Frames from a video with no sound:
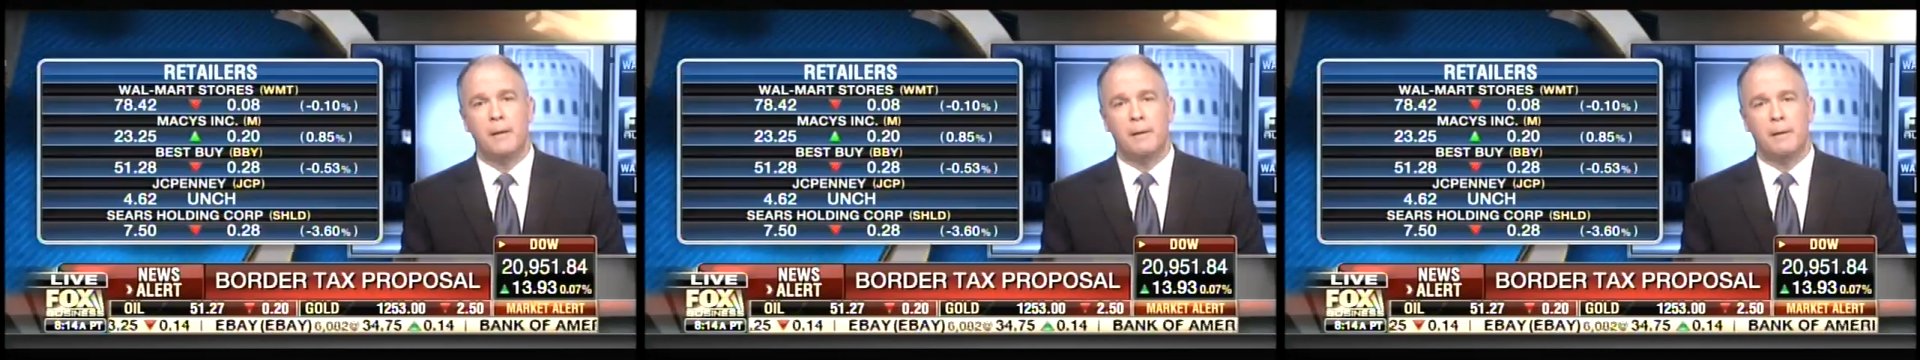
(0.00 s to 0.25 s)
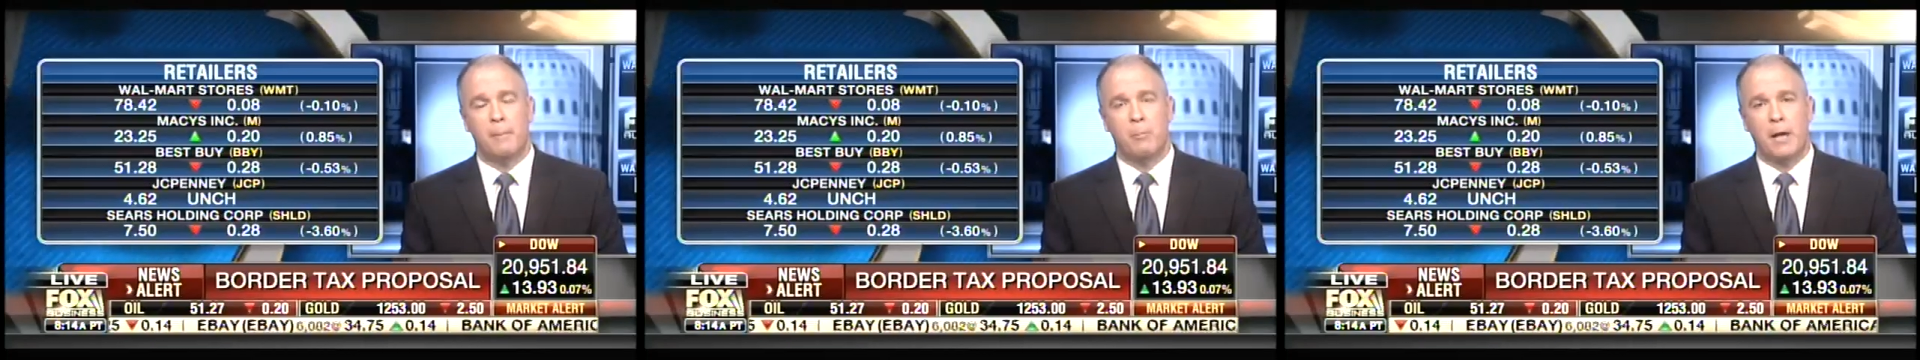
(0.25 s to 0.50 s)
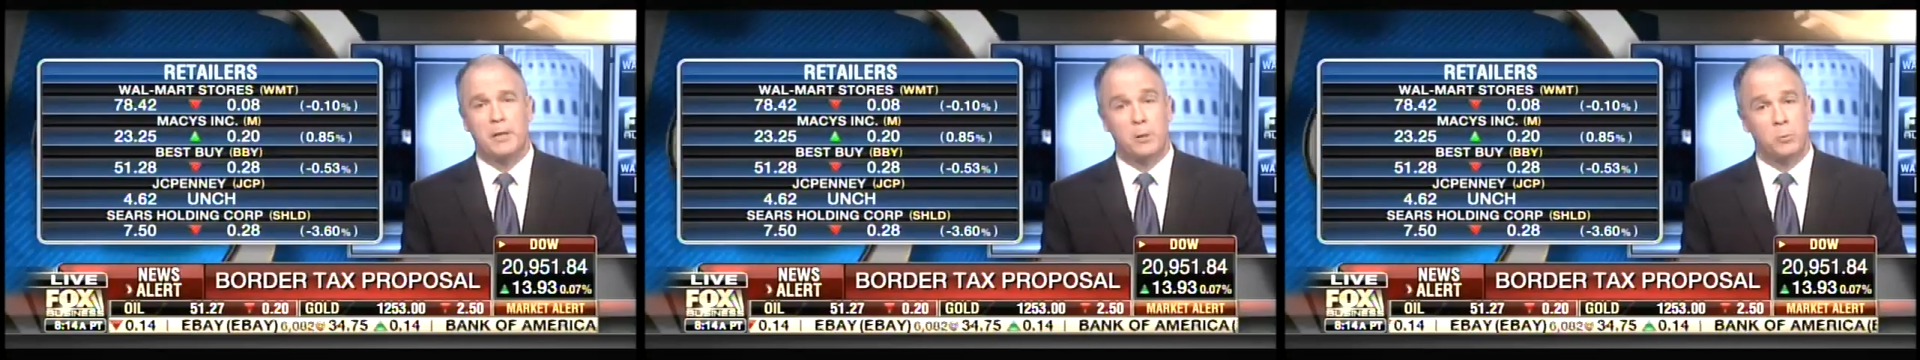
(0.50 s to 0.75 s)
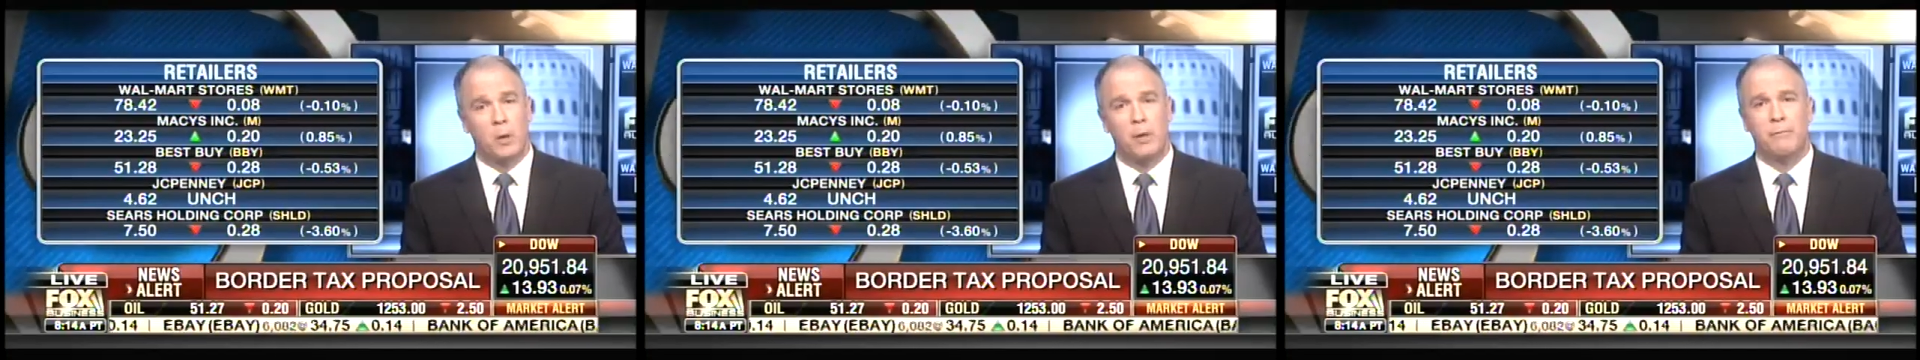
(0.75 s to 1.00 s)
that
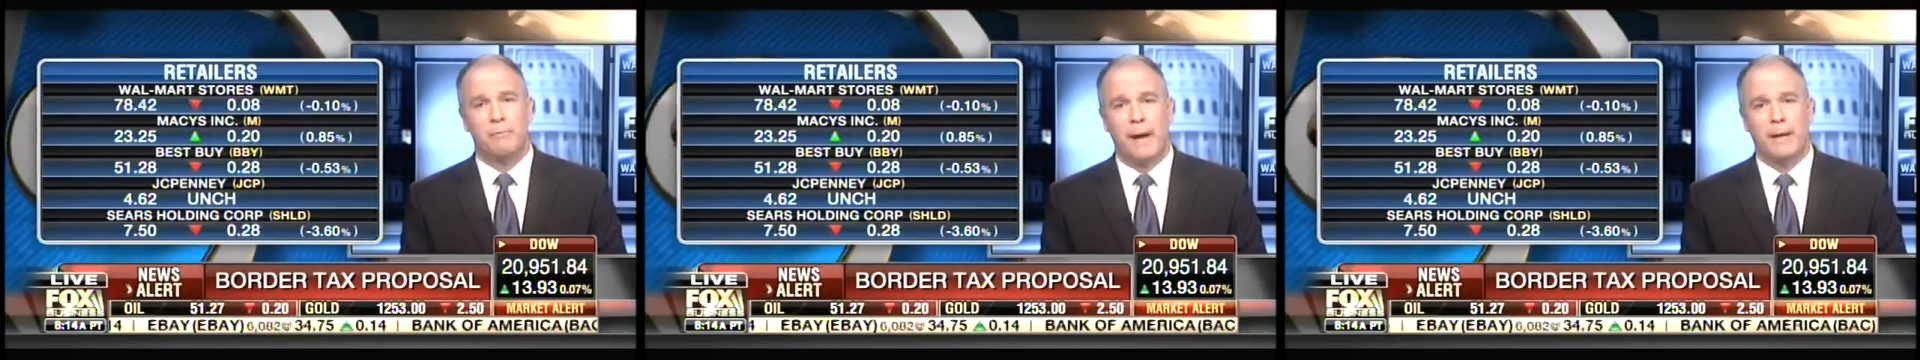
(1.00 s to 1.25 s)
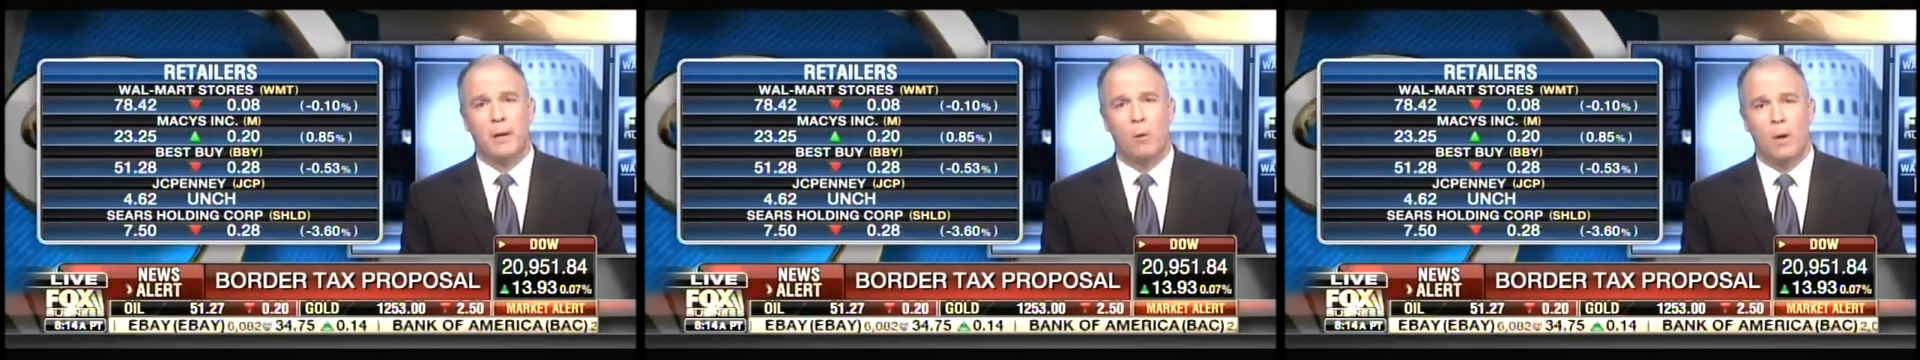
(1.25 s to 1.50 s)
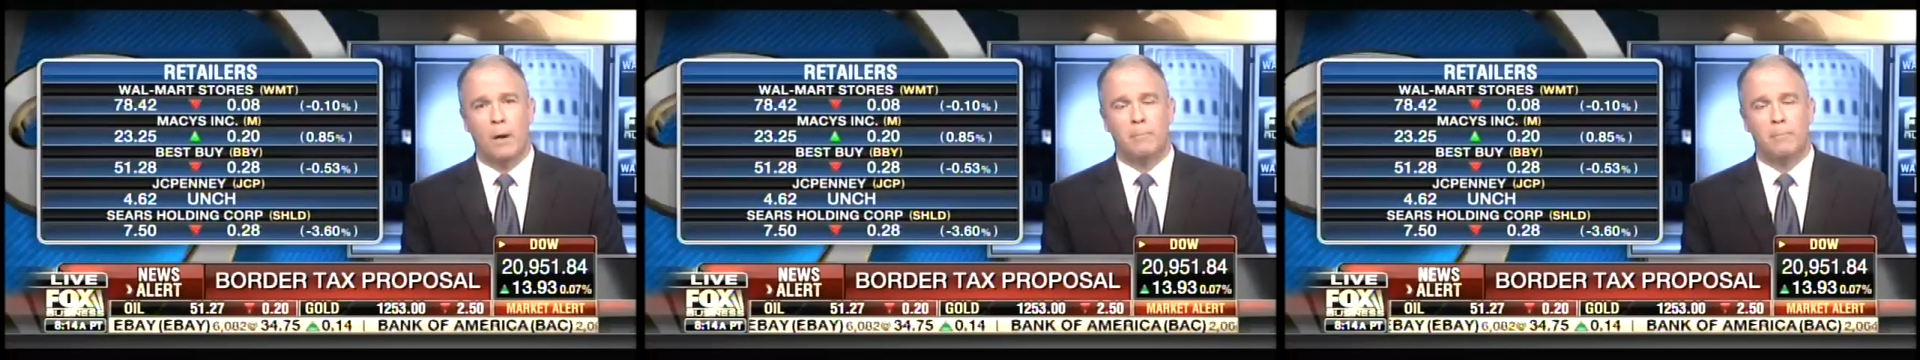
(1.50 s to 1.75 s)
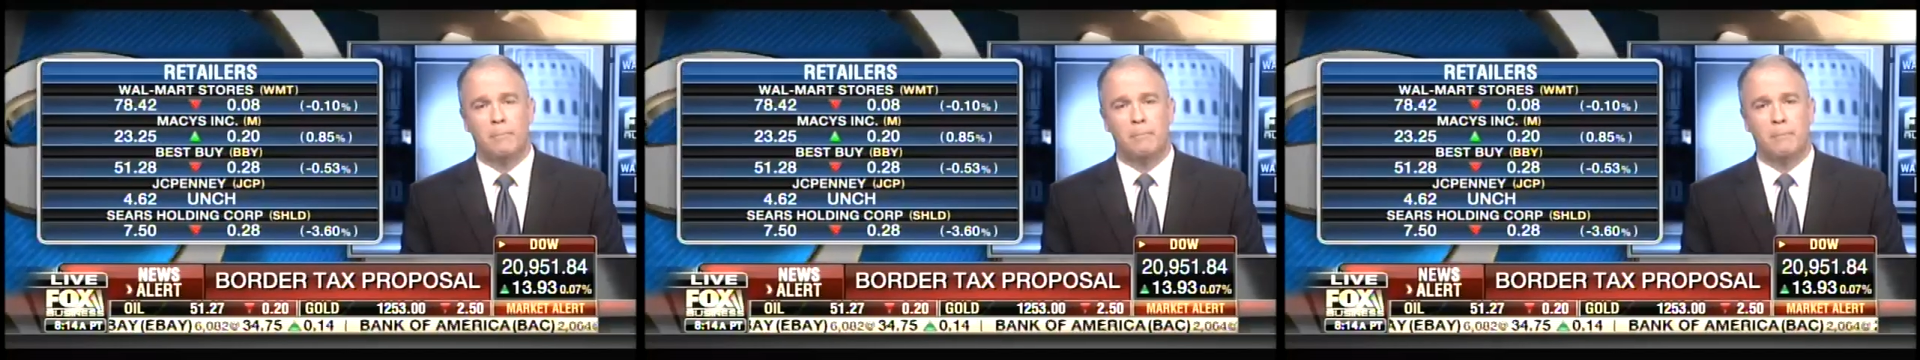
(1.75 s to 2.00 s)
prices will in fact go up.
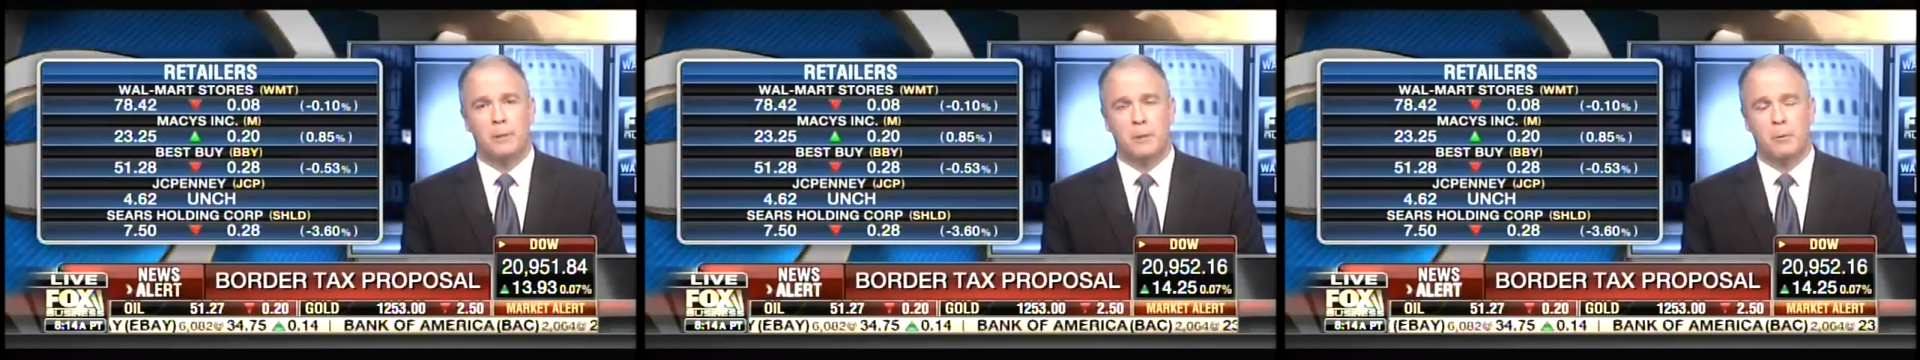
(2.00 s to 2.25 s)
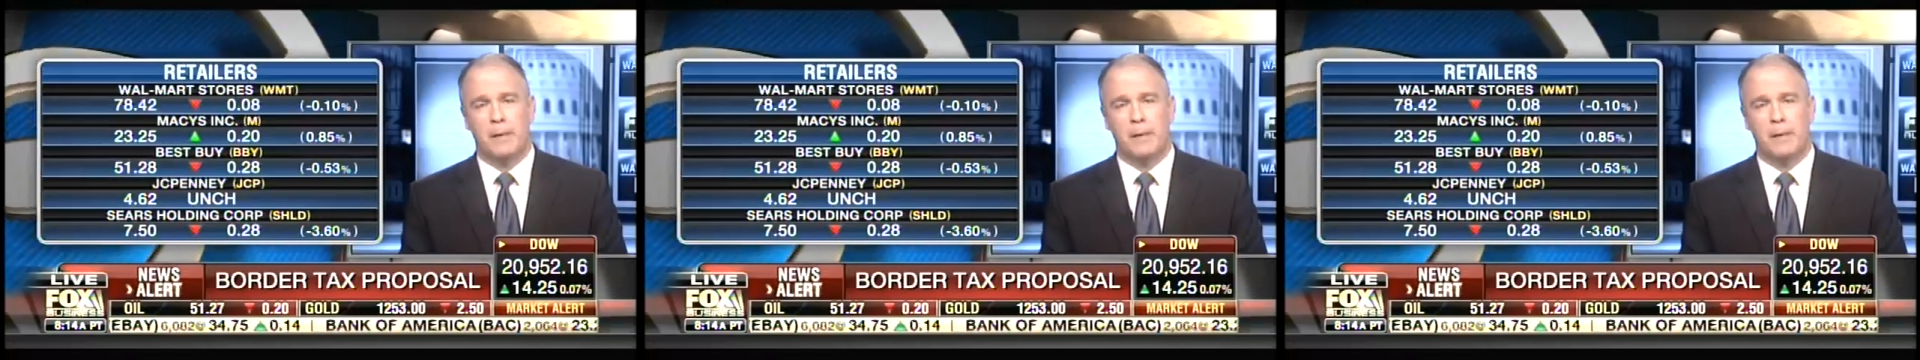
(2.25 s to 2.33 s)
There's a